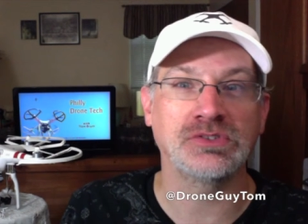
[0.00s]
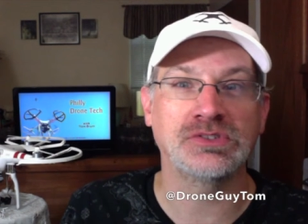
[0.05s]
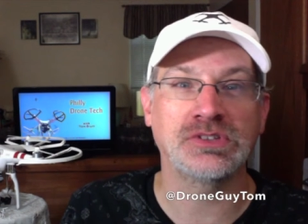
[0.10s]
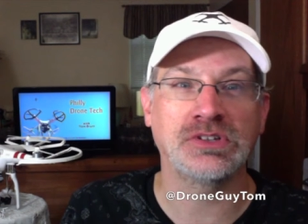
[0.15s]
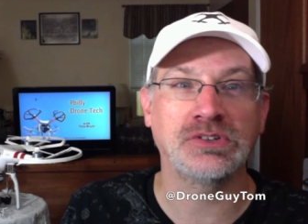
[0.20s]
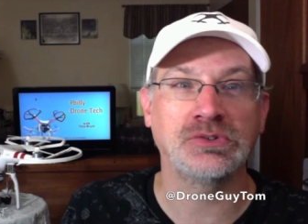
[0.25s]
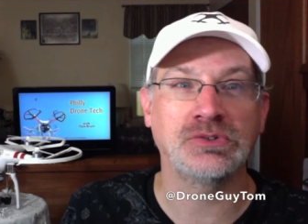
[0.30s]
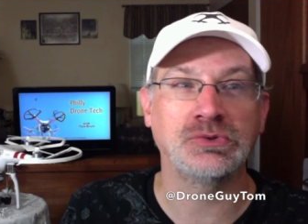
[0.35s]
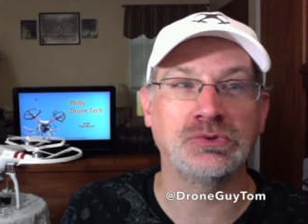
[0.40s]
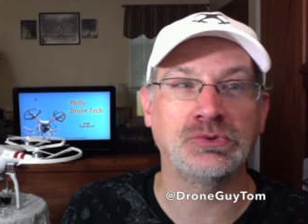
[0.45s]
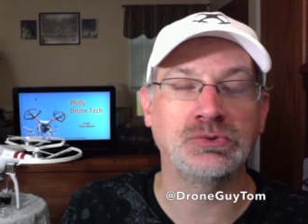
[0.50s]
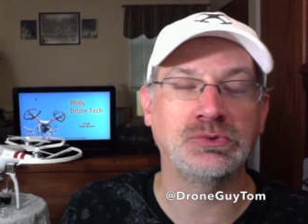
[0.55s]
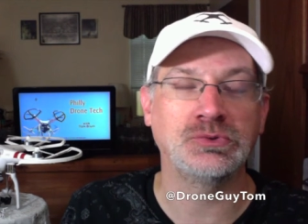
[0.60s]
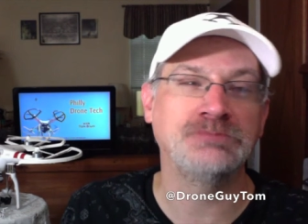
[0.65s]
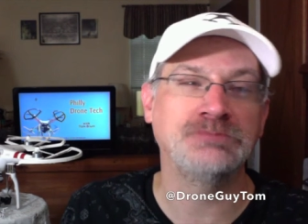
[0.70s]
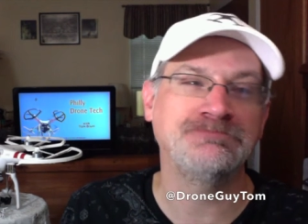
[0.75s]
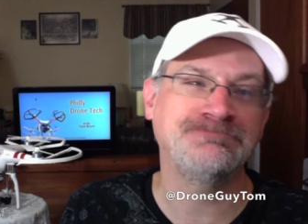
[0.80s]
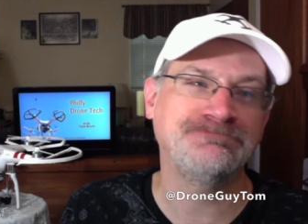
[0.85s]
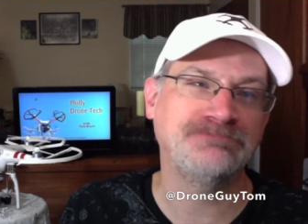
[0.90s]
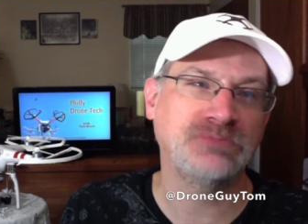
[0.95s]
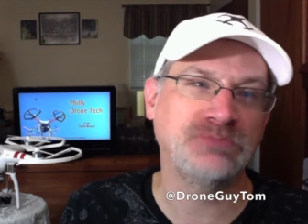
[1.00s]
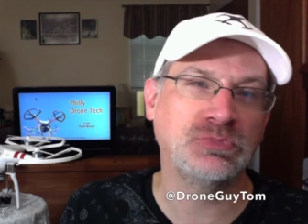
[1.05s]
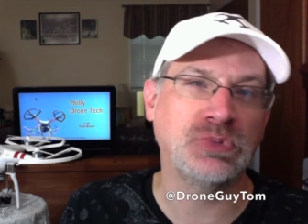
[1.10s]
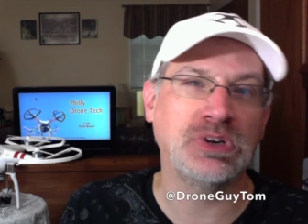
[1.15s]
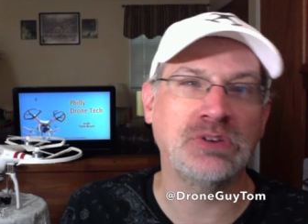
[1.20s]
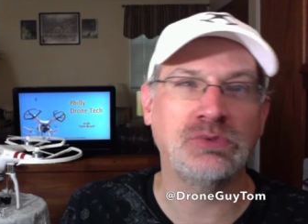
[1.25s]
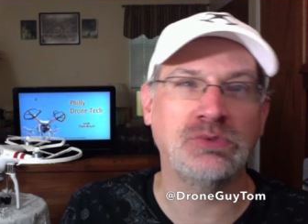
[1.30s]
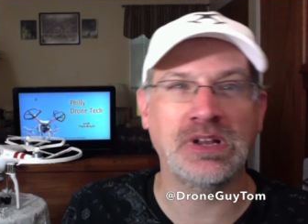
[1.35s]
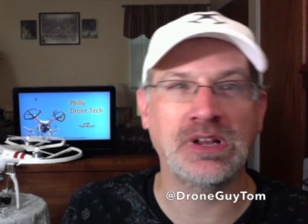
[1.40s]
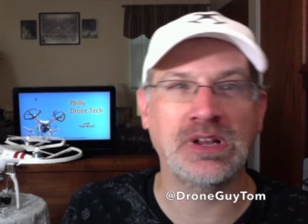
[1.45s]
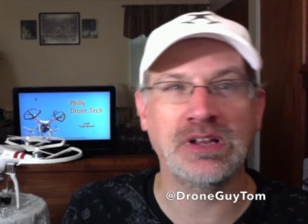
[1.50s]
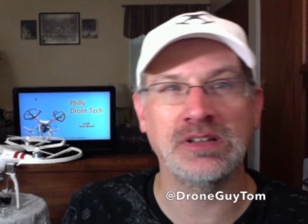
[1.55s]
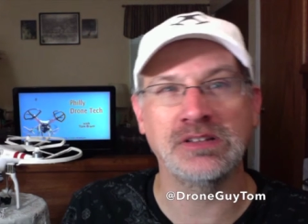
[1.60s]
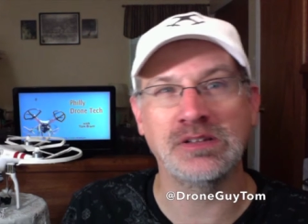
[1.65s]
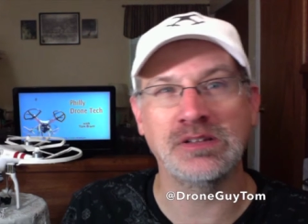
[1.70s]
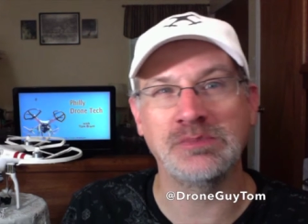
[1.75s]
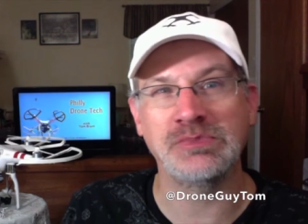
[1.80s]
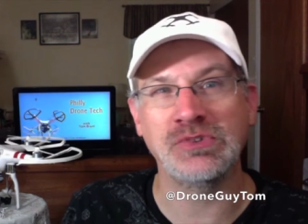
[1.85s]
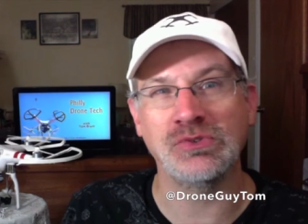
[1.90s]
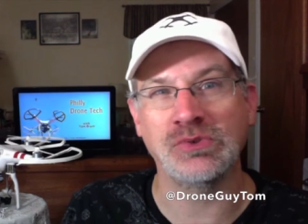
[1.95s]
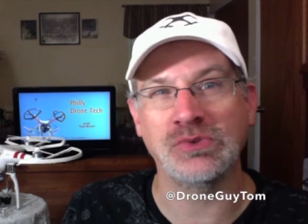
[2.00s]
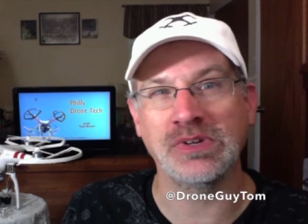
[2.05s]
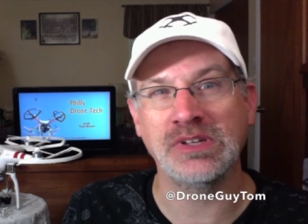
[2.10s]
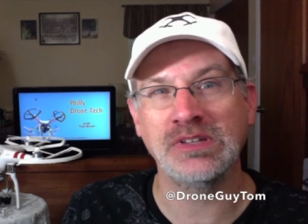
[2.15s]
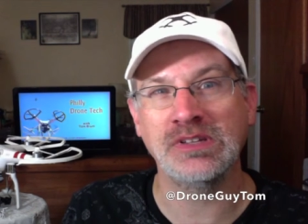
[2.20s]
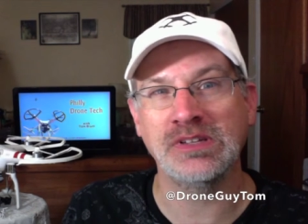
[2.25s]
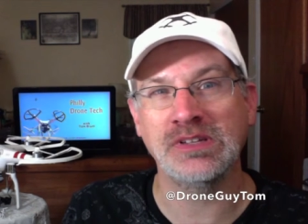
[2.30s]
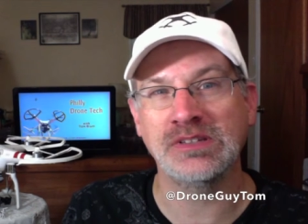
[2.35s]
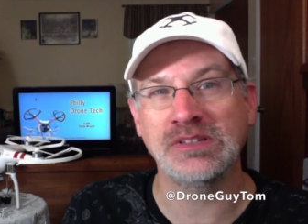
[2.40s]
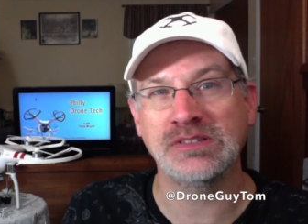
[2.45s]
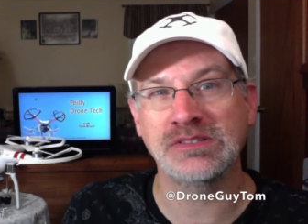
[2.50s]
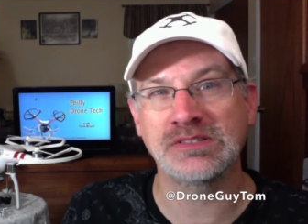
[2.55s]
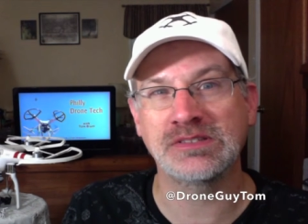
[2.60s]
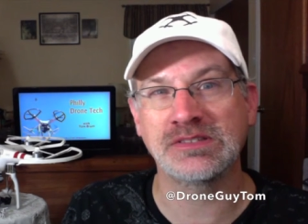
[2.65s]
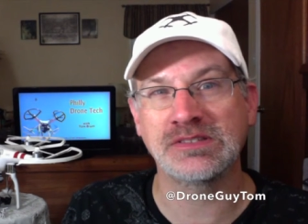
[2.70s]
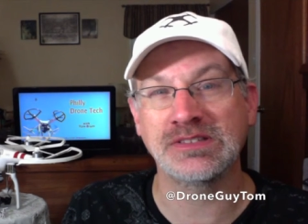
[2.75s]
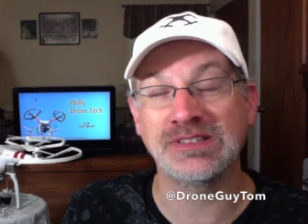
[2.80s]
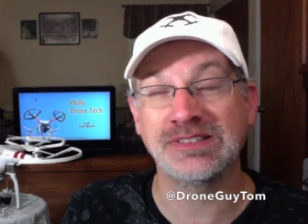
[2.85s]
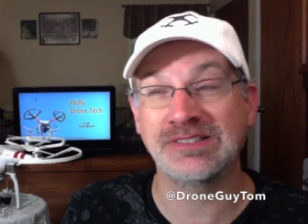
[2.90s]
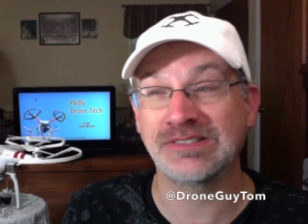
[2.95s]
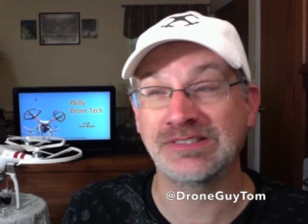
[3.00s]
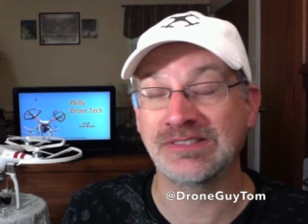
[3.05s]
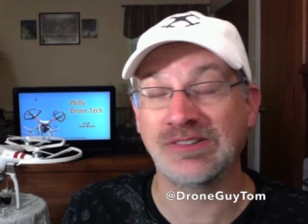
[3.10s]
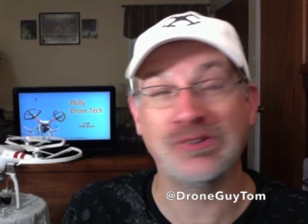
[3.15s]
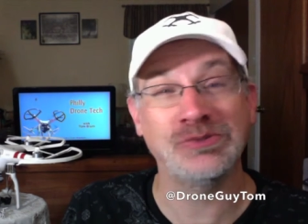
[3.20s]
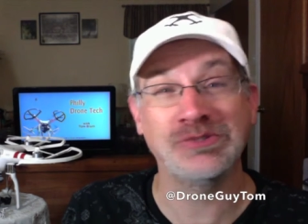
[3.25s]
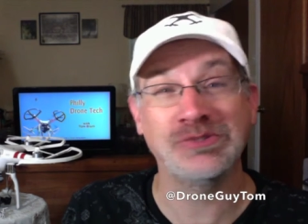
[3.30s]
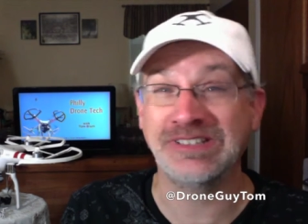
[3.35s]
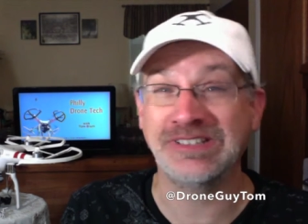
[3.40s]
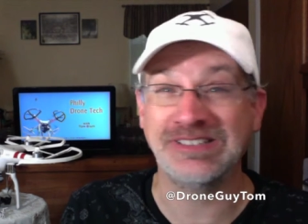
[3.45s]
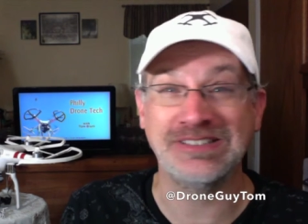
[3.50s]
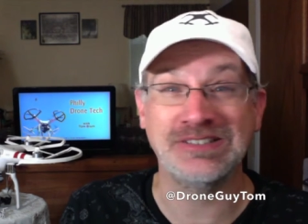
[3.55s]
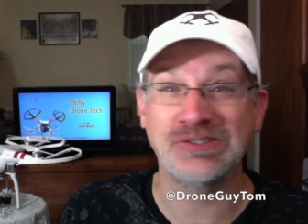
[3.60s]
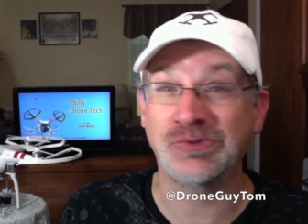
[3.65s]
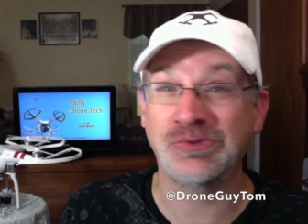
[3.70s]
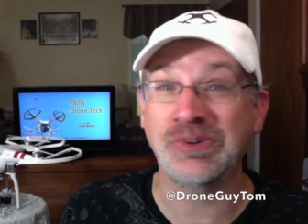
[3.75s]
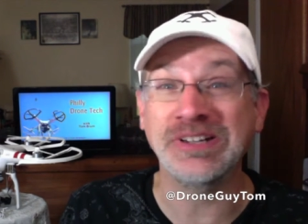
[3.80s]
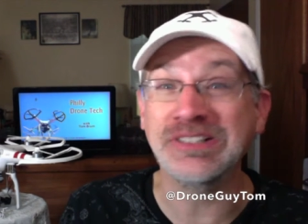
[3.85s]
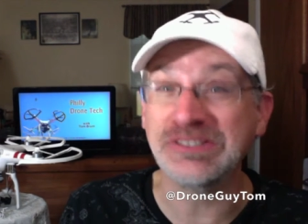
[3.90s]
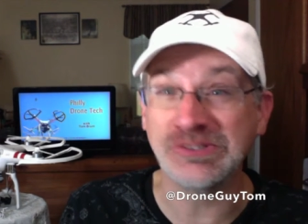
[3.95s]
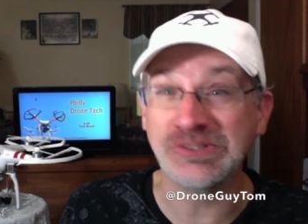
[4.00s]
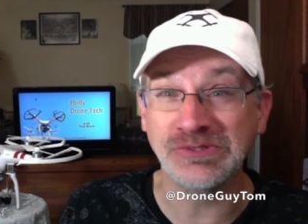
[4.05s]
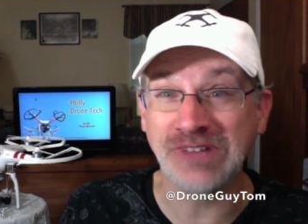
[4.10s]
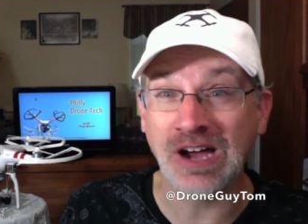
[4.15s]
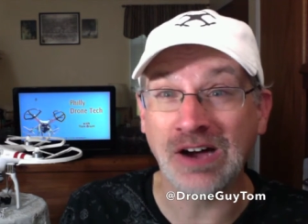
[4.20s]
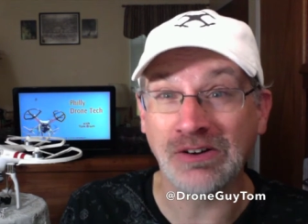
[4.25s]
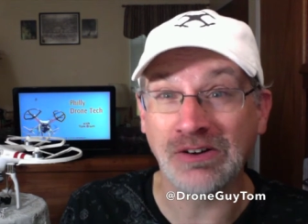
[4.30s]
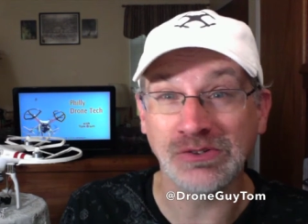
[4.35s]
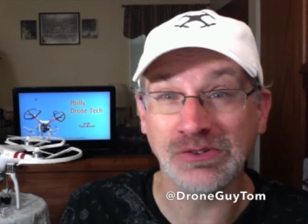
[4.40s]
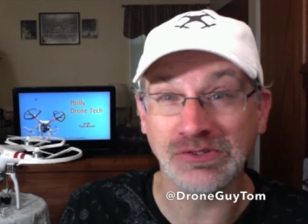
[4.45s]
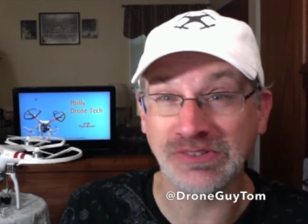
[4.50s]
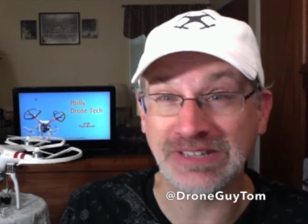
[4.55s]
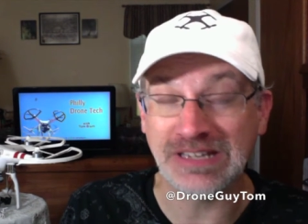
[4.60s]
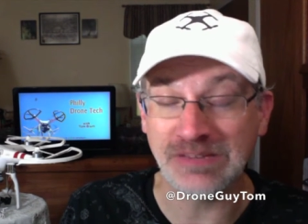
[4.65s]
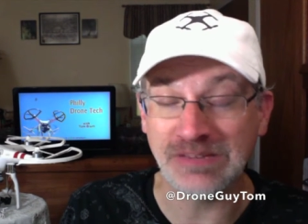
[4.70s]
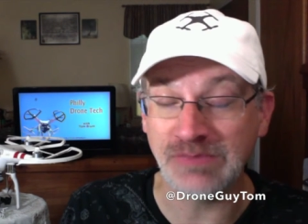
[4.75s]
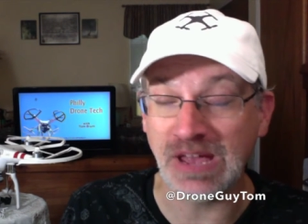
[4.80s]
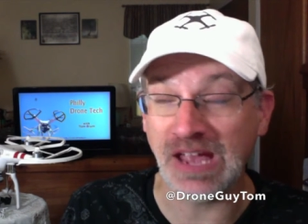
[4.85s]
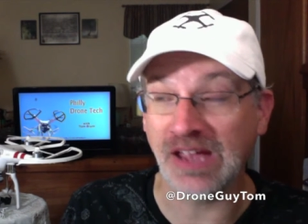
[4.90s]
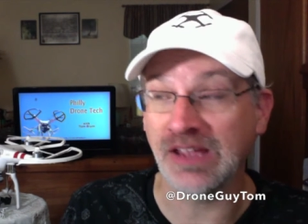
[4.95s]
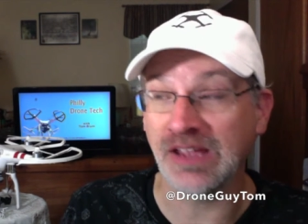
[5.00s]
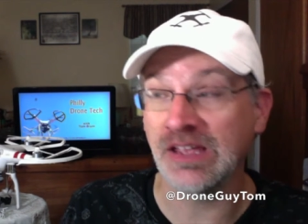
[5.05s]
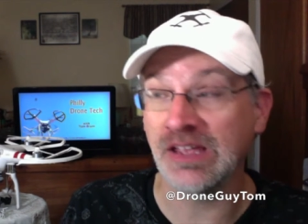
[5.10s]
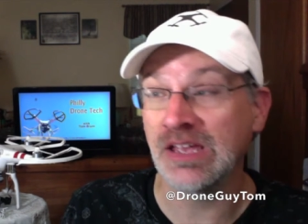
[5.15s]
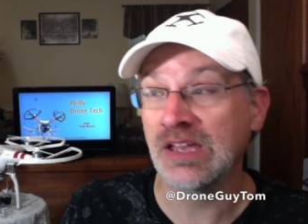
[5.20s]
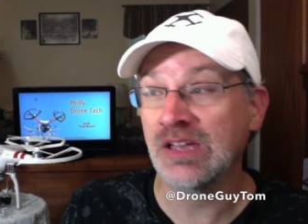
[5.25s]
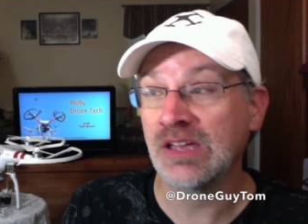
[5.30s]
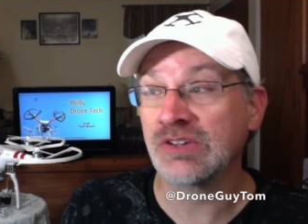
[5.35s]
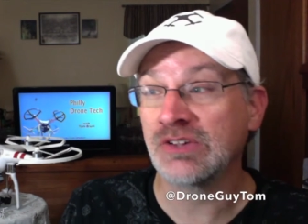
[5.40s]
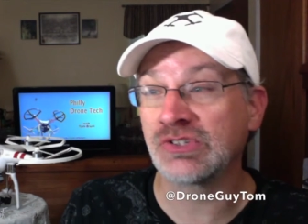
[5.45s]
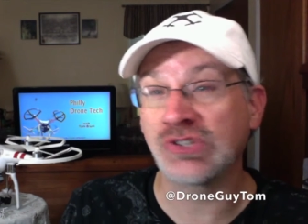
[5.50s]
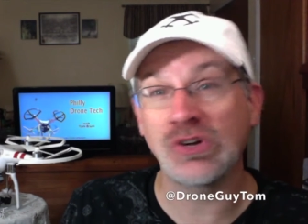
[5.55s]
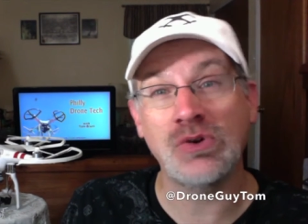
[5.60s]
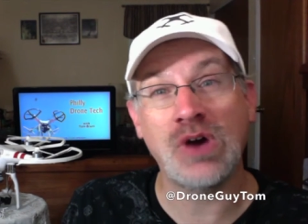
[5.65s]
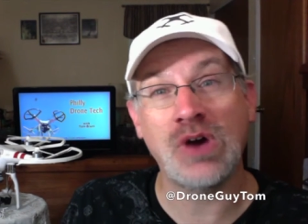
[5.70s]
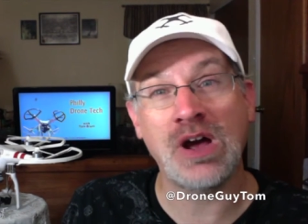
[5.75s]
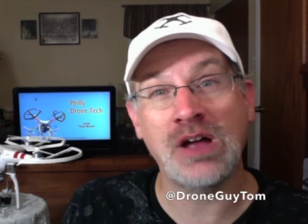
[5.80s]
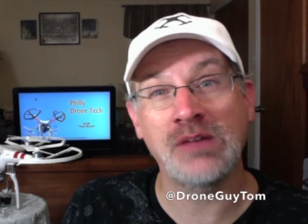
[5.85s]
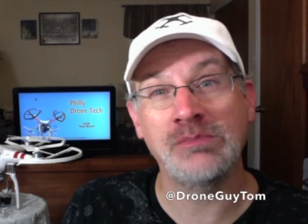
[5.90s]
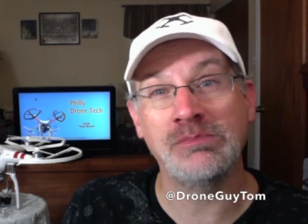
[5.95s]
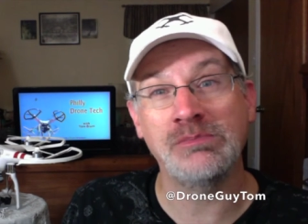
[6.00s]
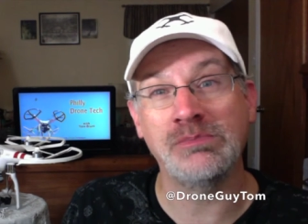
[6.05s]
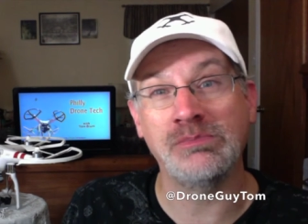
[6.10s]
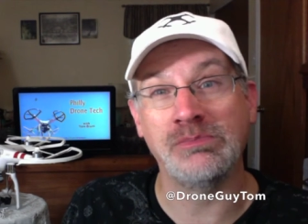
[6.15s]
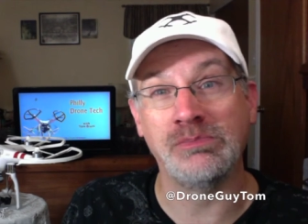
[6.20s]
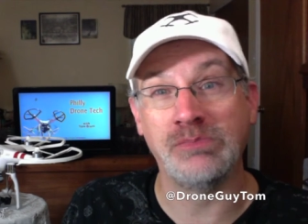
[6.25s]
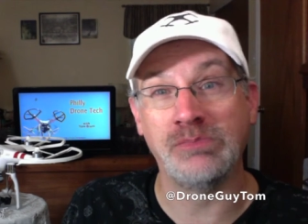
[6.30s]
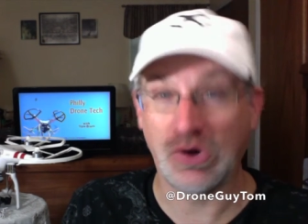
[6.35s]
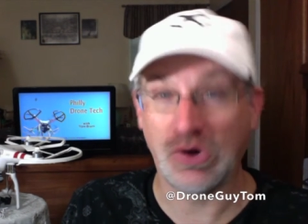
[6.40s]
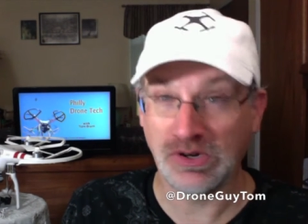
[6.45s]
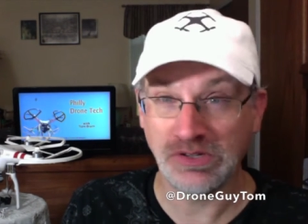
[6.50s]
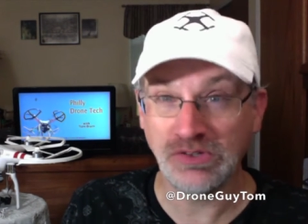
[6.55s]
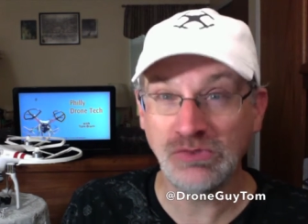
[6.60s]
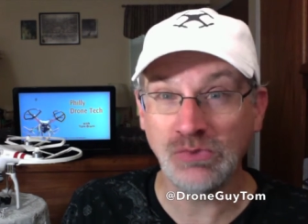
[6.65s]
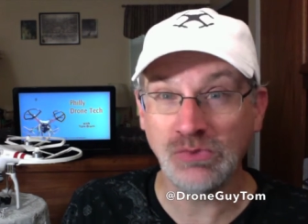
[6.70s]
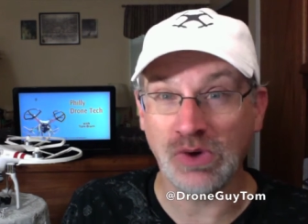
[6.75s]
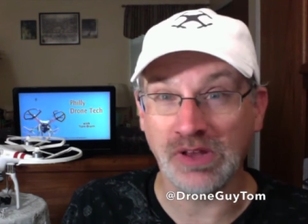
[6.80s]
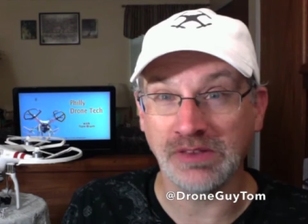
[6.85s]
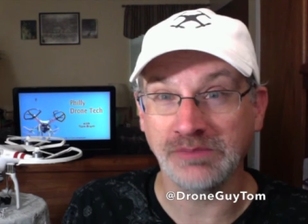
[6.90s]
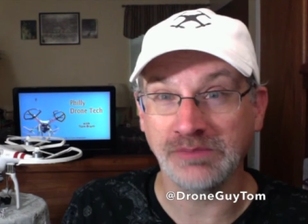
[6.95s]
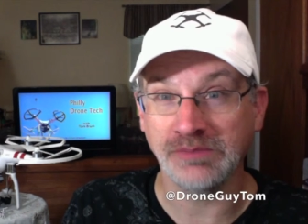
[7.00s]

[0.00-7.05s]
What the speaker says: So, well, what I ended up doing, it's only $22 on eBay, so I bought a new one.